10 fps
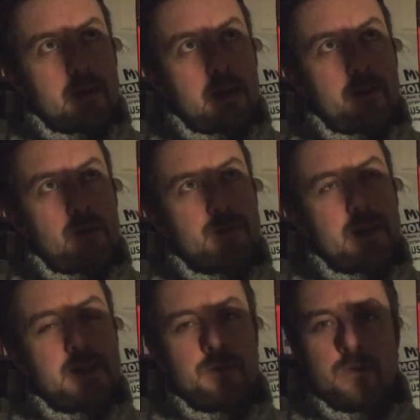if it was
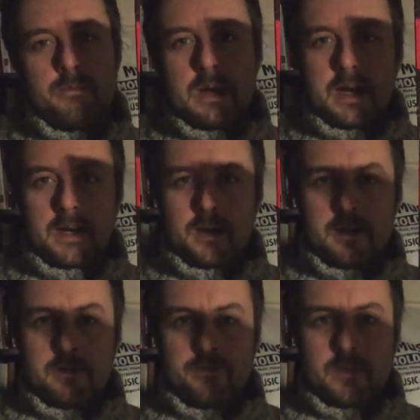by a different
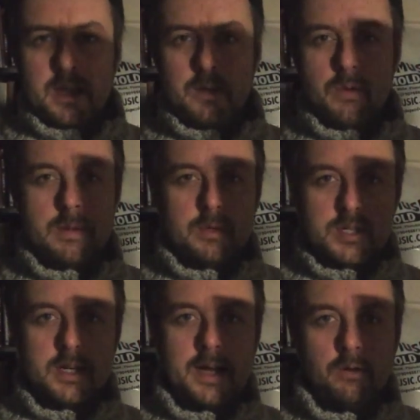band, it would be much
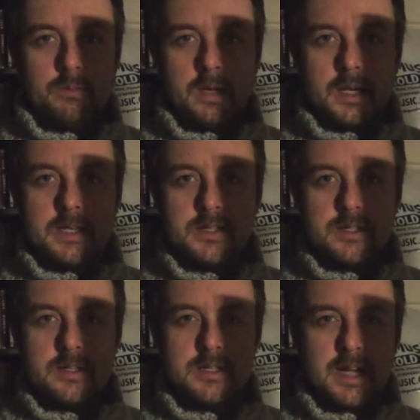higher up the list,
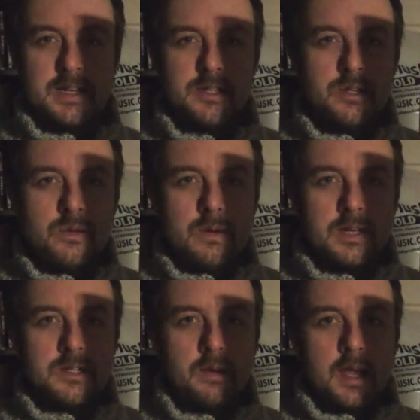because I do I
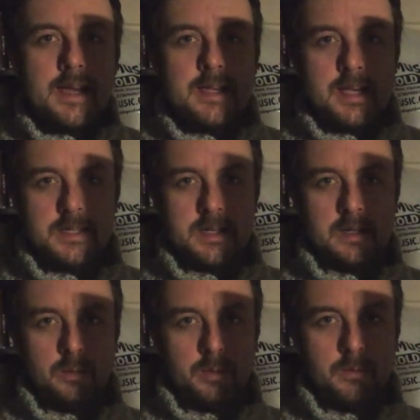do like it as an
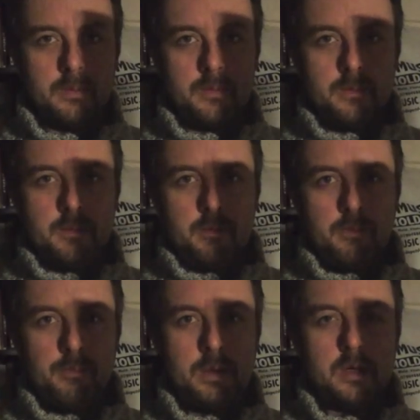album,
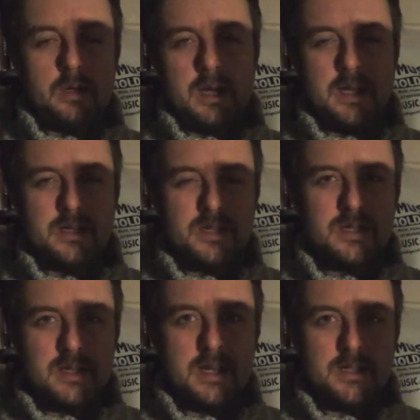but
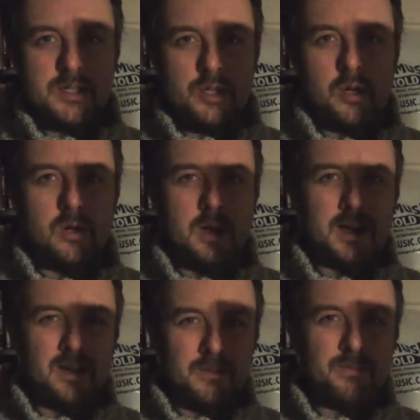it's it's not
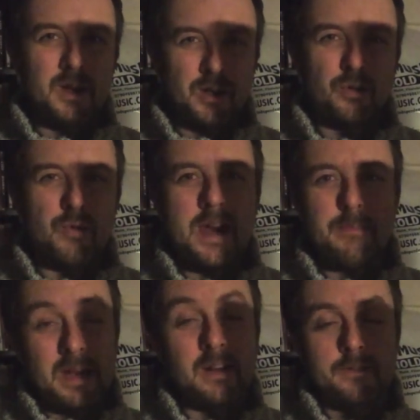like a, a
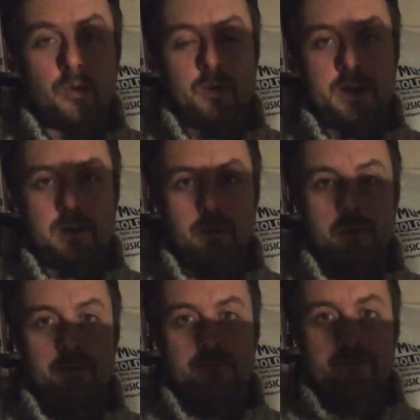great Pink Floyd album.